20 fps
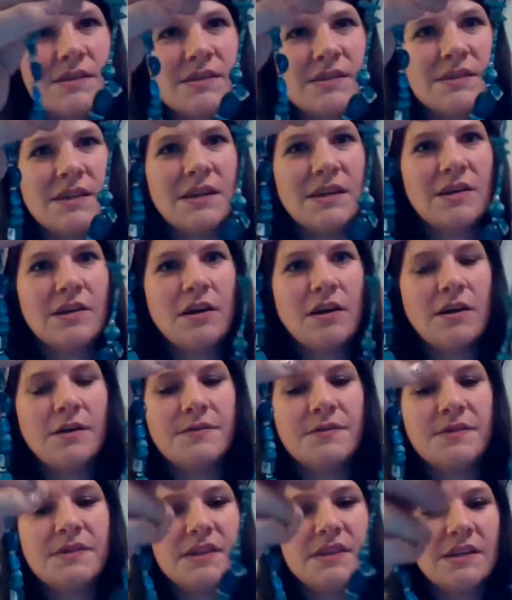So it's like
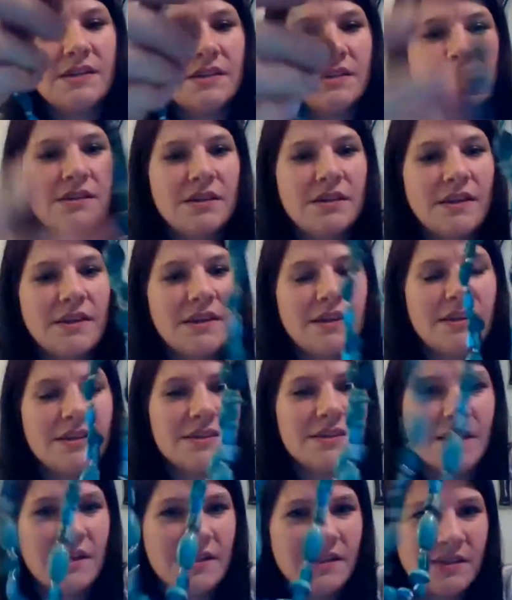offset. And then
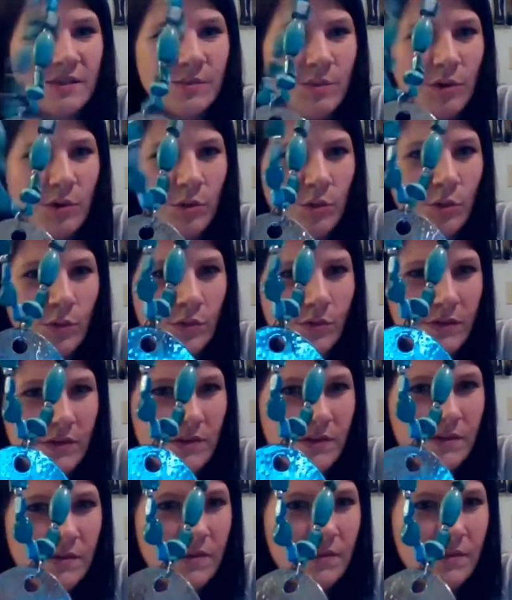it's got this big old